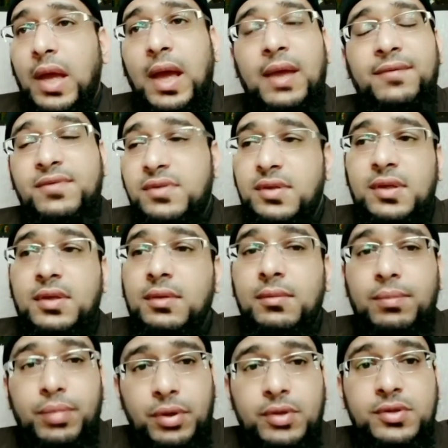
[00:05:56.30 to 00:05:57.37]
I've seen
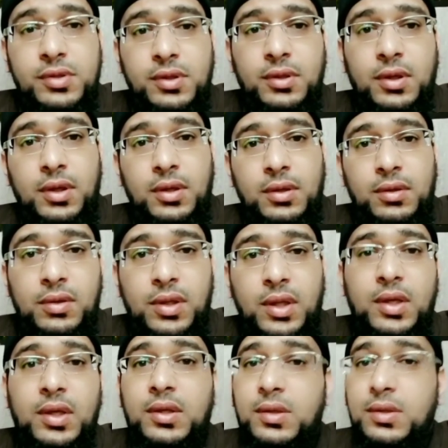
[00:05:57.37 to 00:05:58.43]
personally,
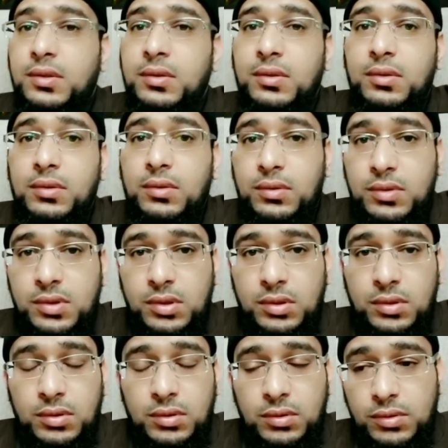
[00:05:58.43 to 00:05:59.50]
they
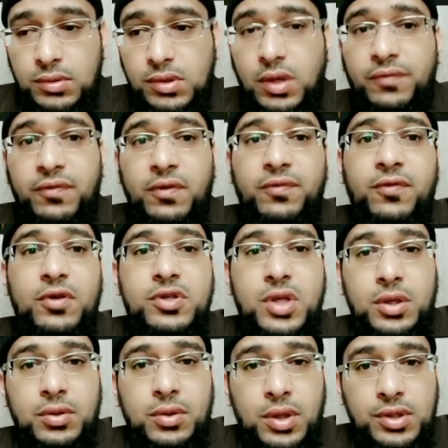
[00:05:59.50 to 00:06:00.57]
suffer for
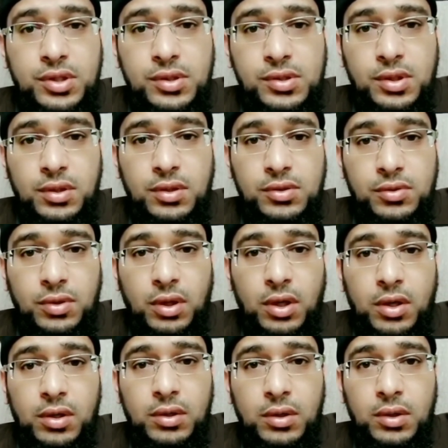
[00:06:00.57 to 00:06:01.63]
generations in this
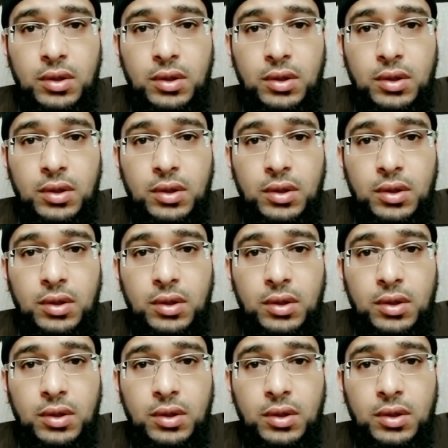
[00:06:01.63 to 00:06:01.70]
regard.